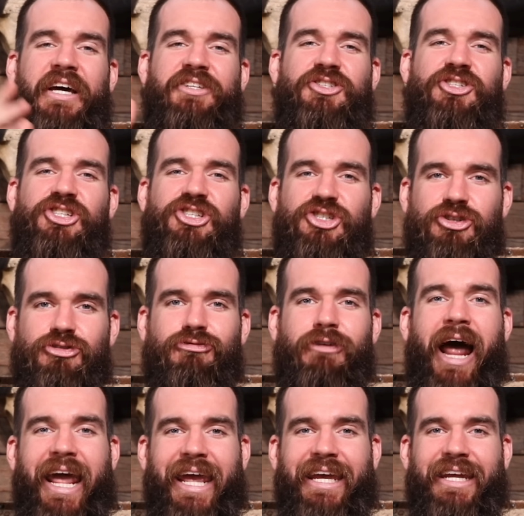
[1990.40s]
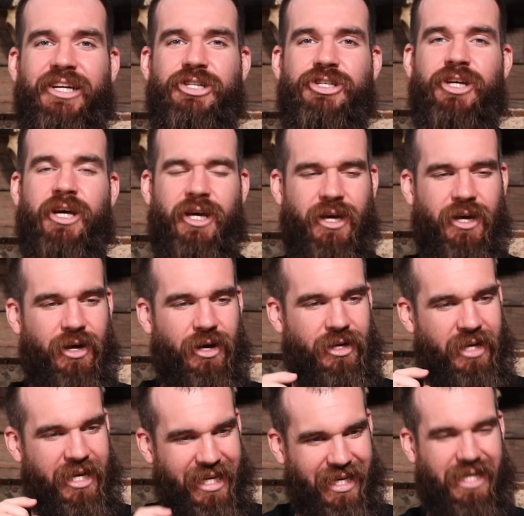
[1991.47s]
a strange
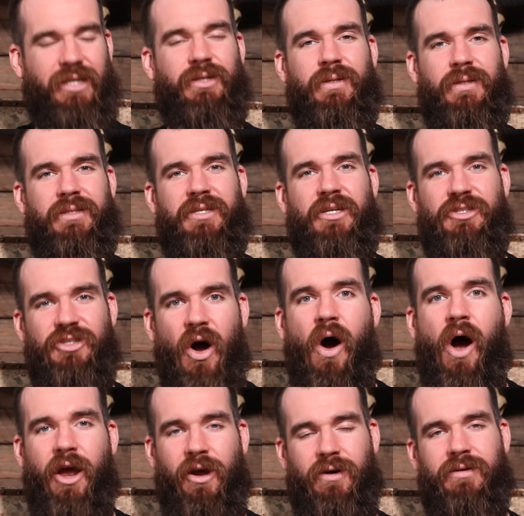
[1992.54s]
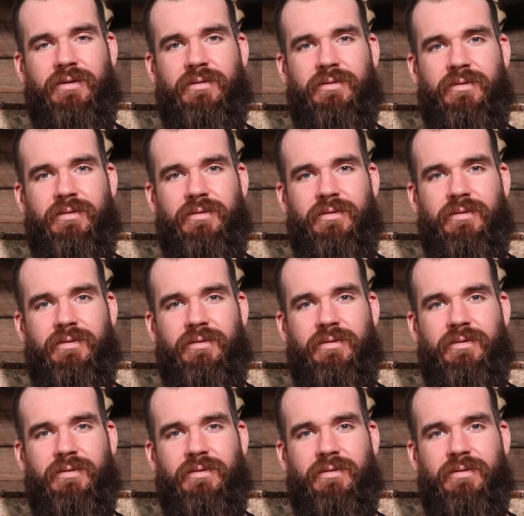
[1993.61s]
hill to die on.